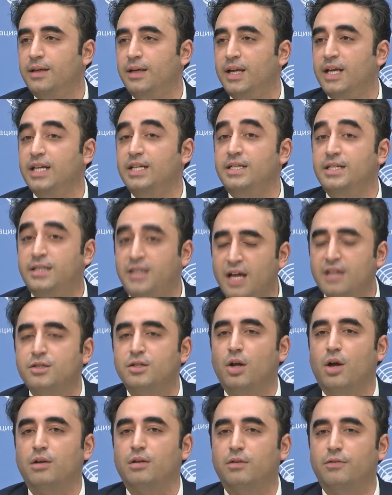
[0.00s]
He does
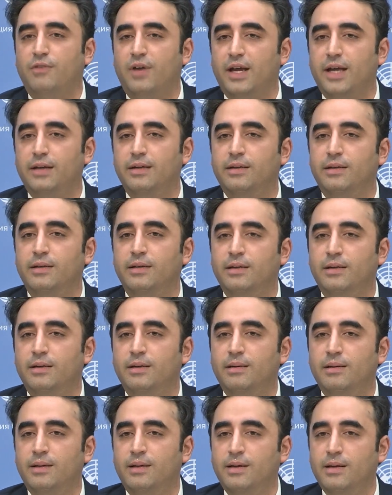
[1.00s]
not define
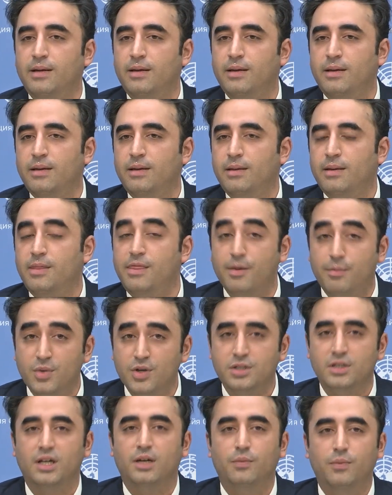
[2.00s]
the
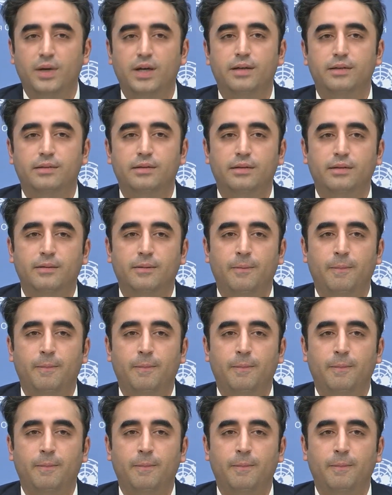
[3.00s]
Muslim world.